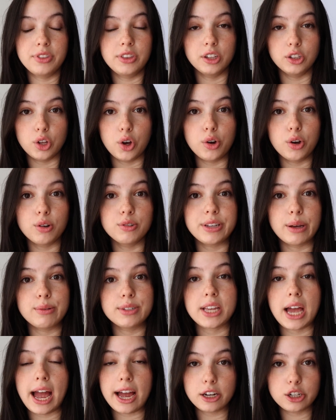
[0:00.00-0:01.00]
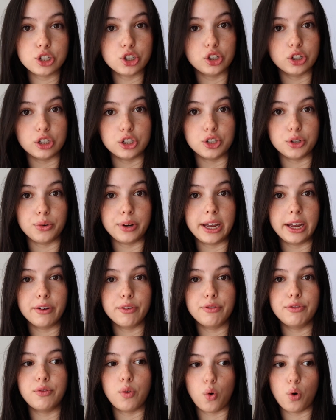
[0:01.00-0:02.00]
the logos I was actually
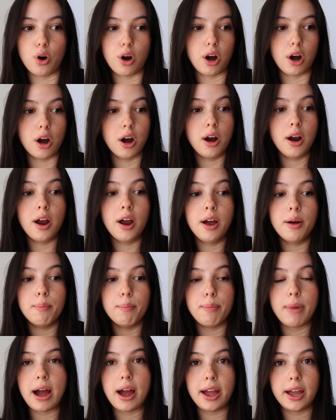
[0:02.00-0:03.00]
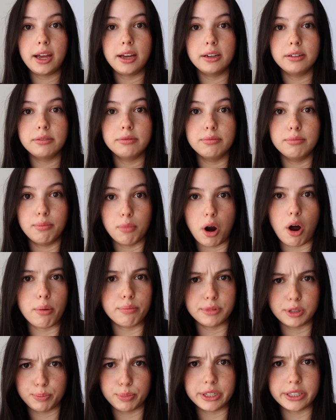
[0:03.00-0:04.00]
doing for my
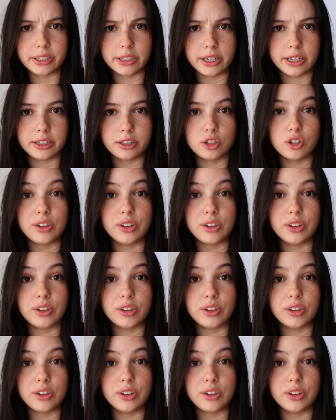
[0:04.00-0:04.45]
mom's business.